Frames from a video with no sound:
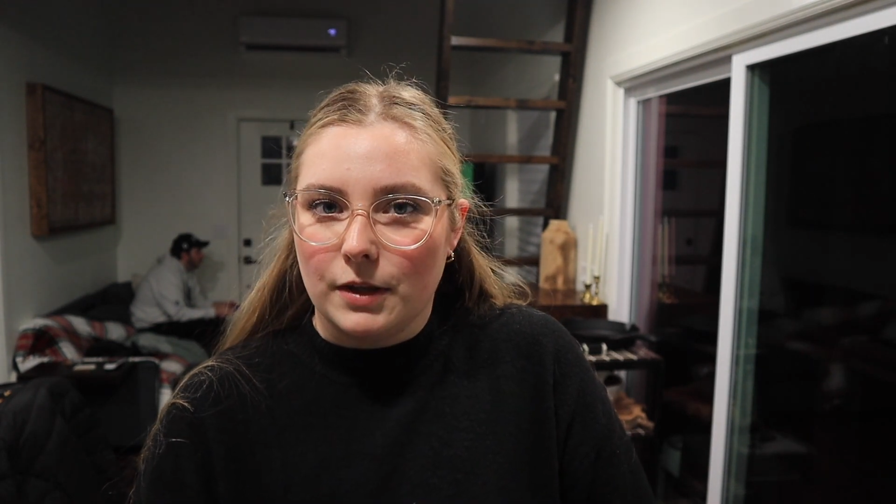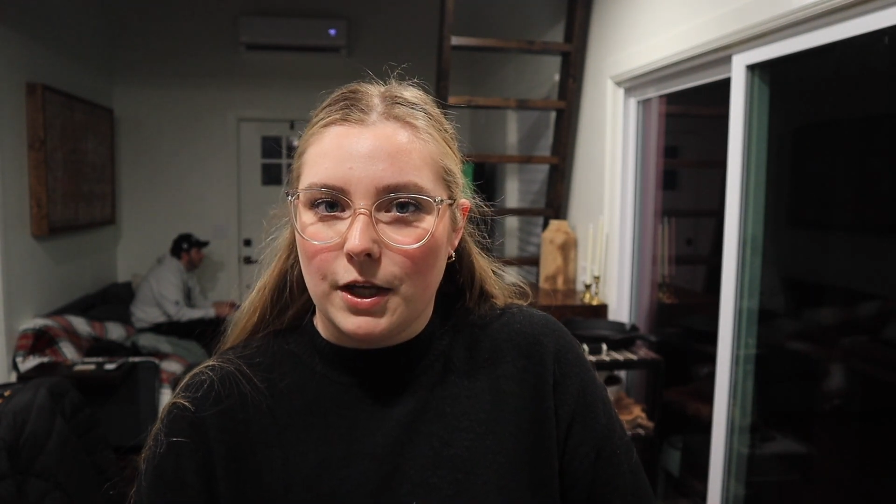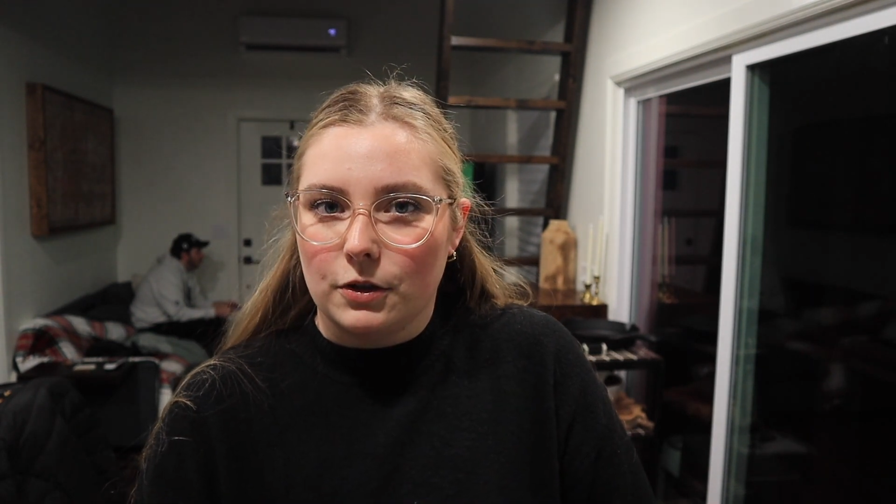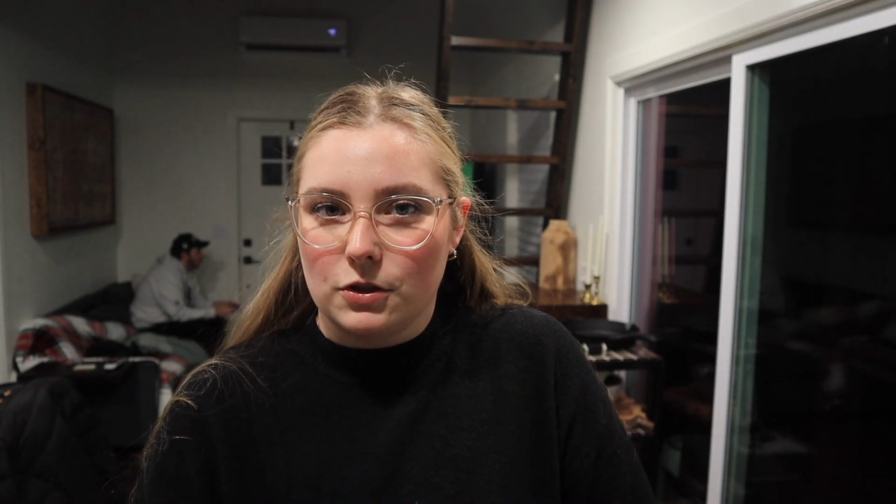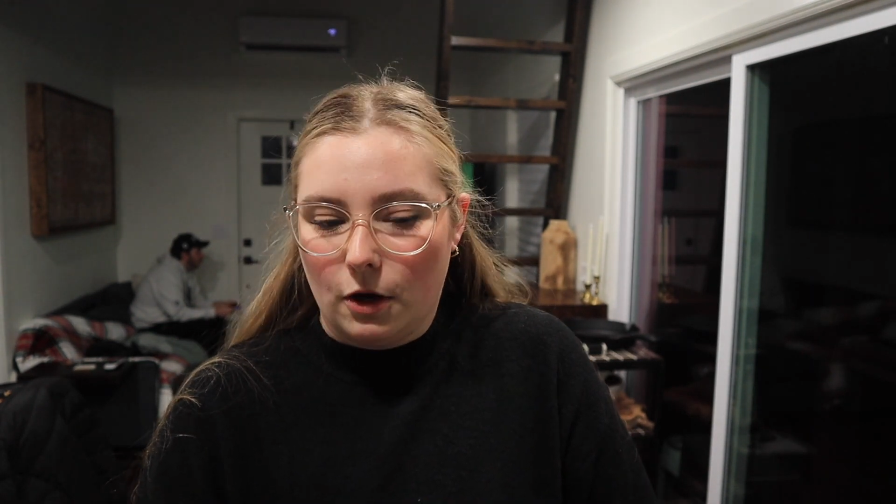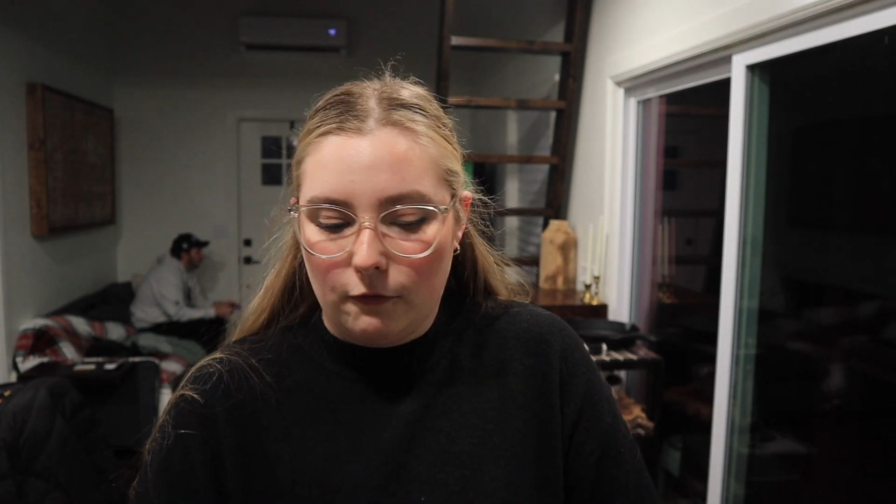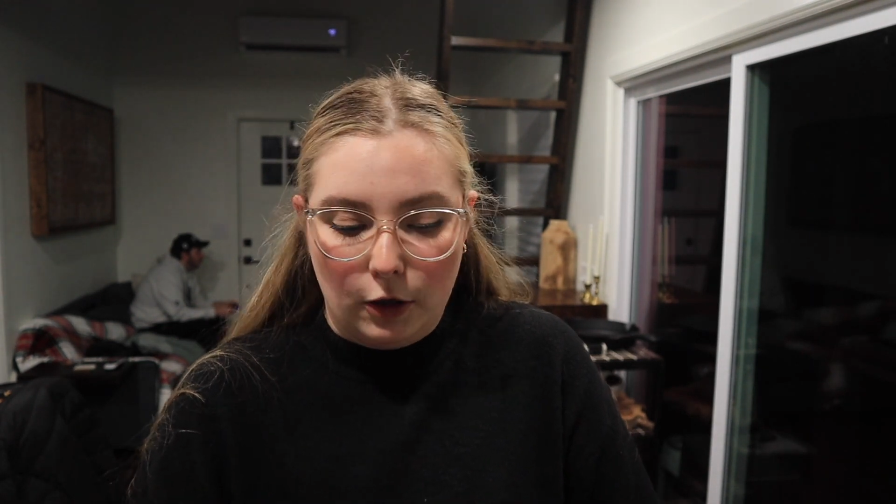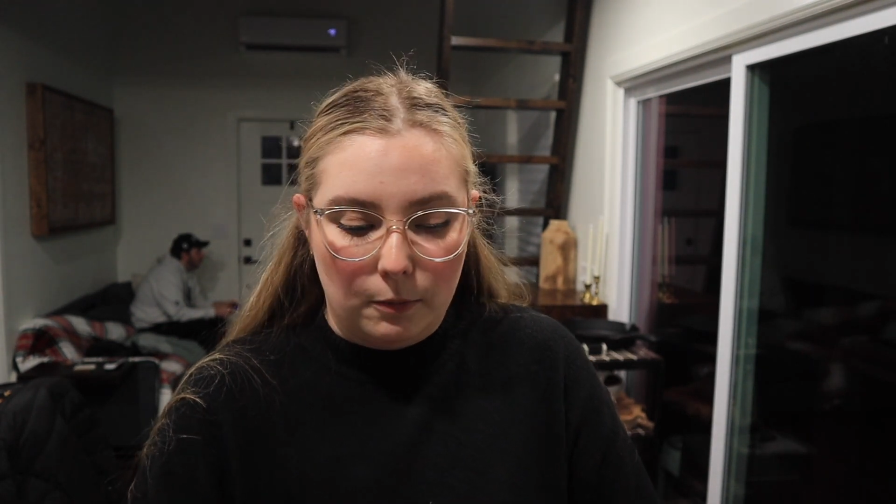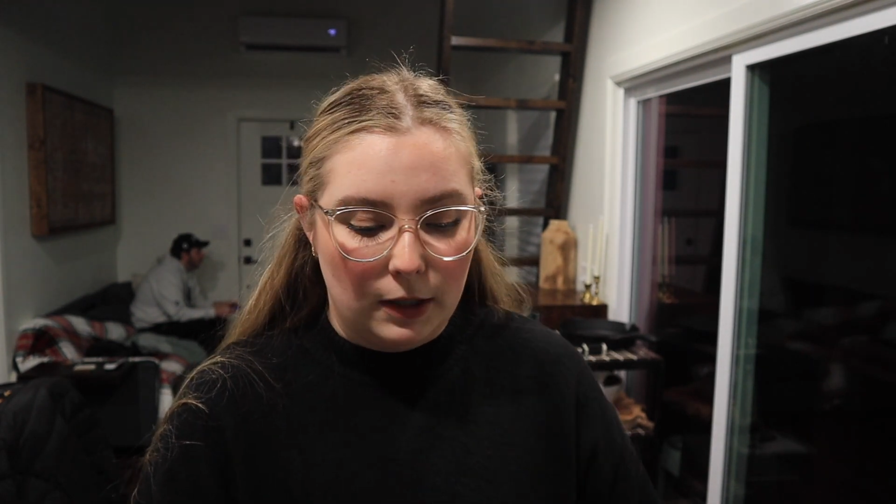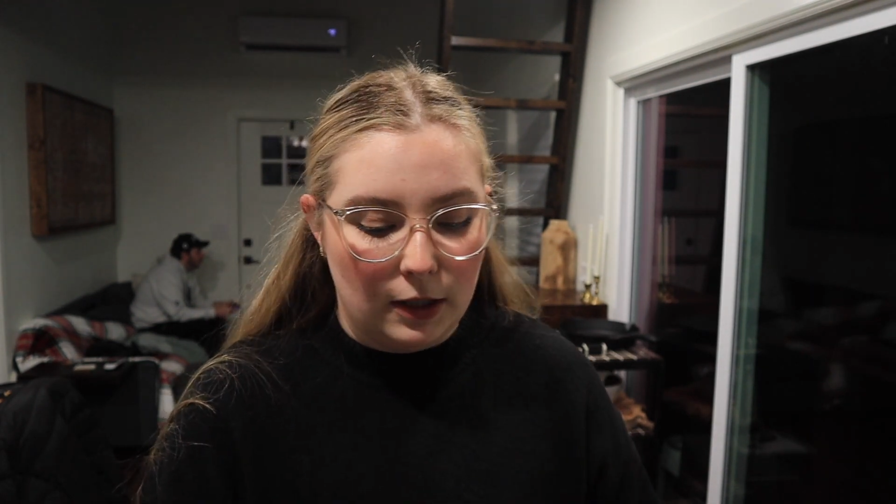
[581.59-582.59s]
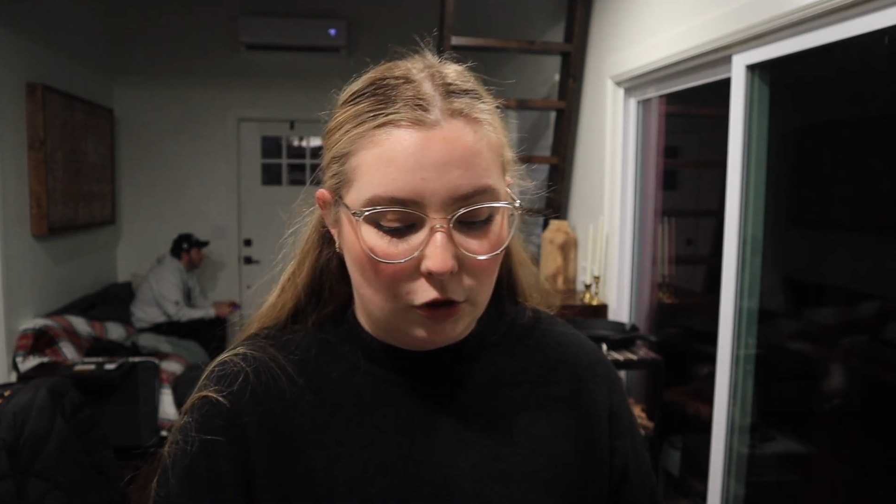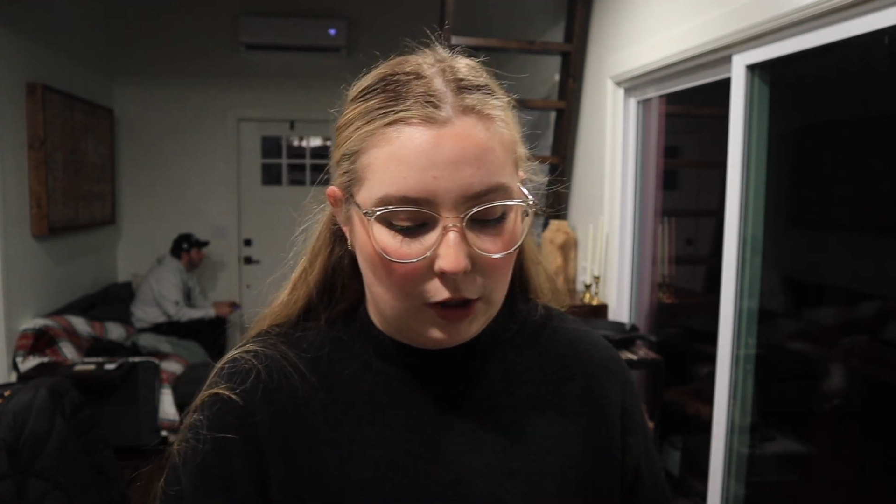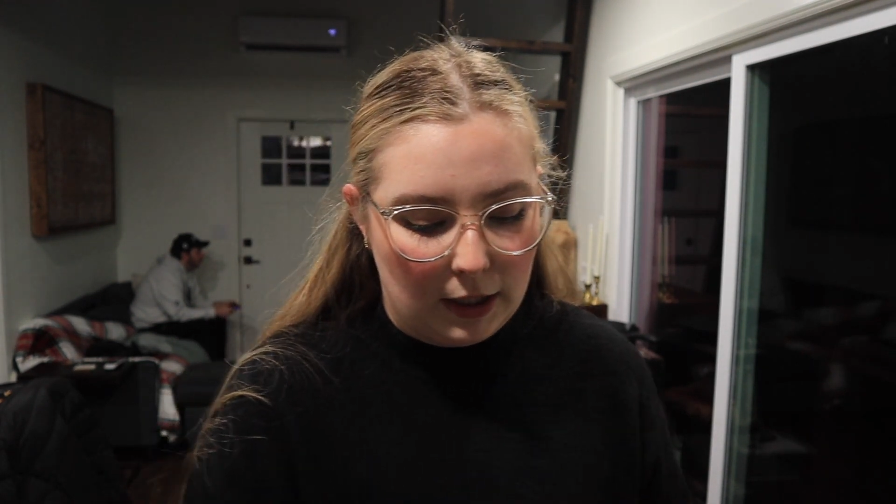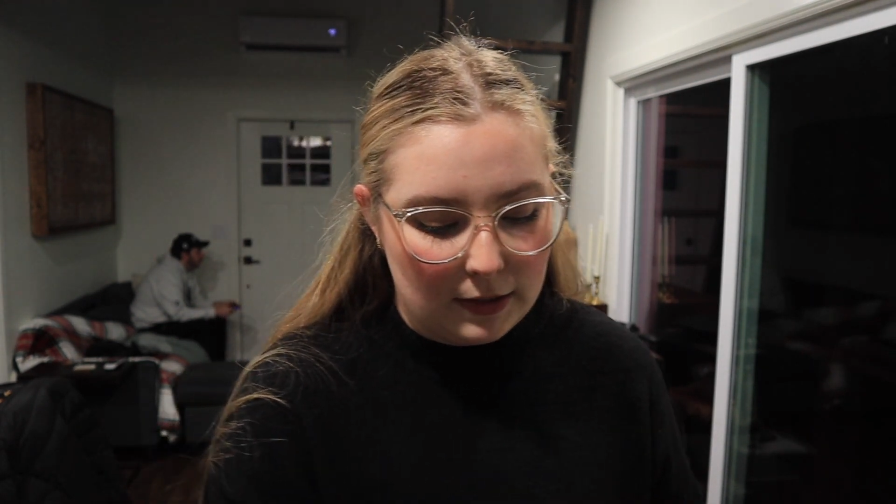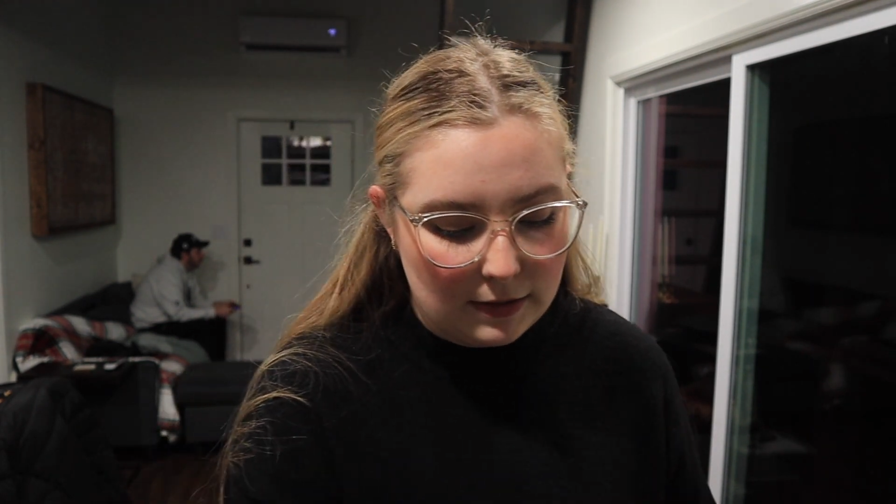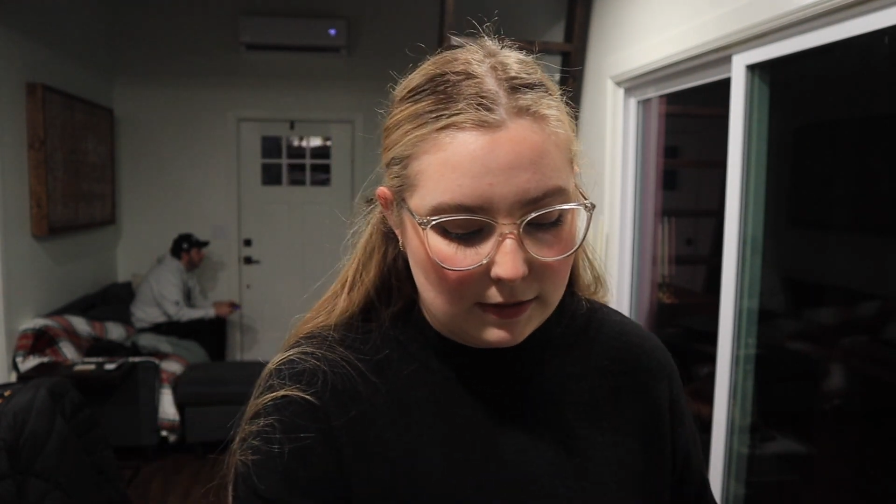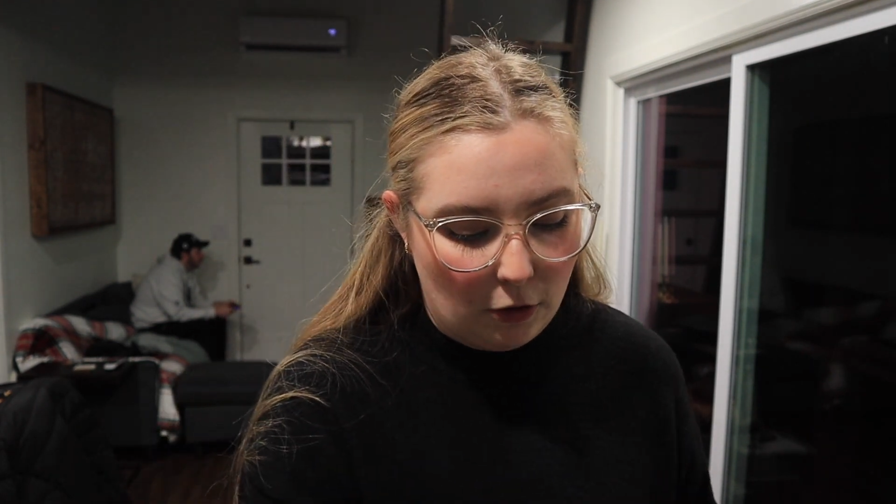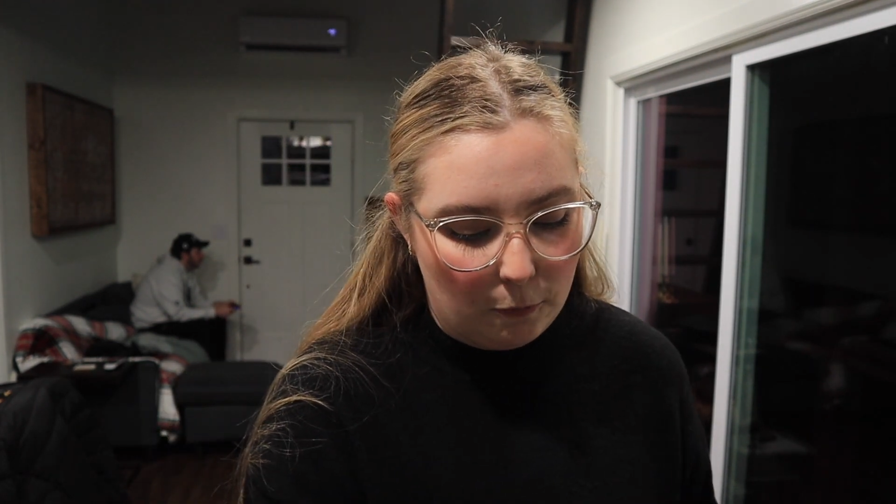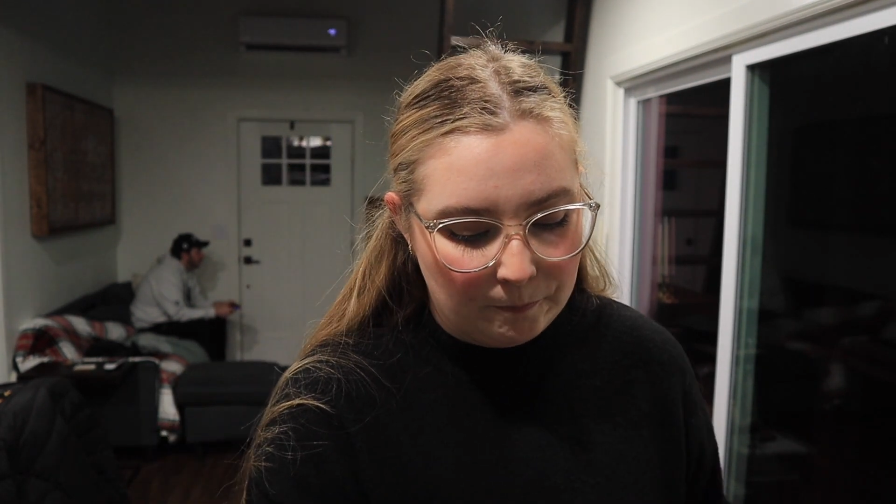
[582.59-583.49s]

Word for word: and there's not very many ingredients. So